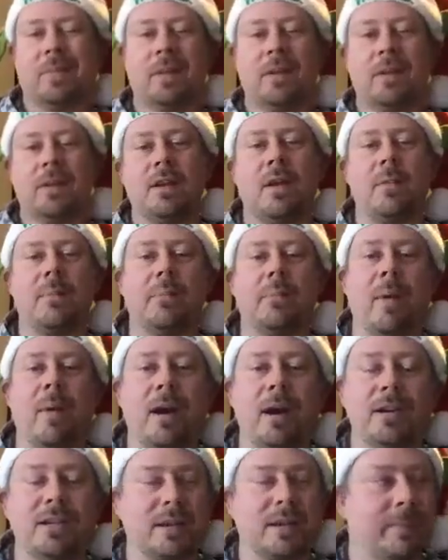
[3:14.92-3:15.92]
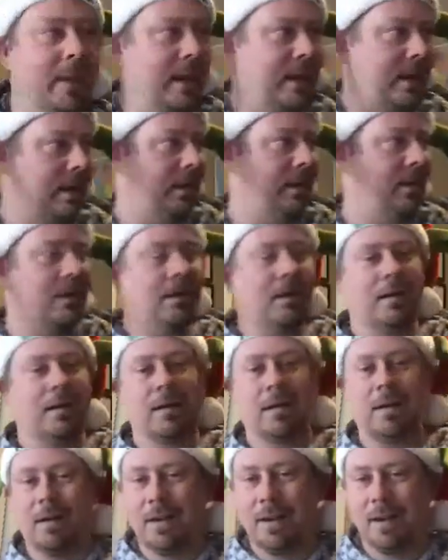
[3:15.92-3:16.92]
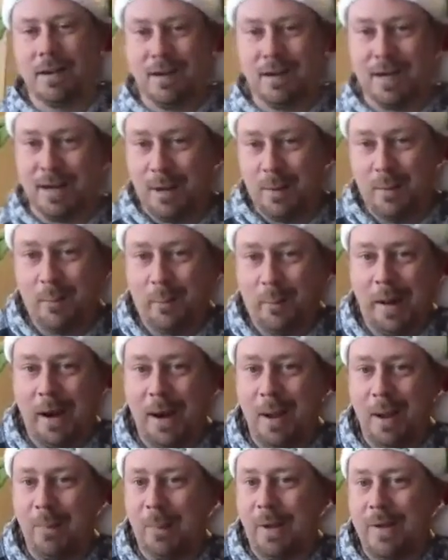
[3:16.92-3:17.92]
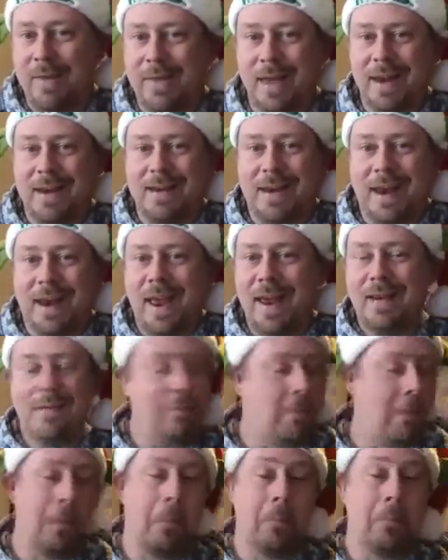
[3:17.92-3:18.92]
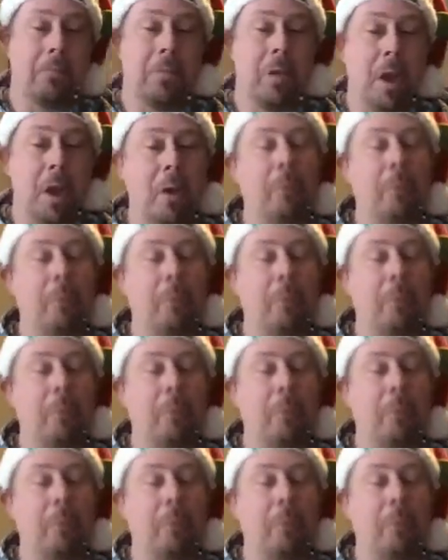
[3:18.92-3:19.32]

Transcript: come March, I'm like, you going to pay up on that debt? No.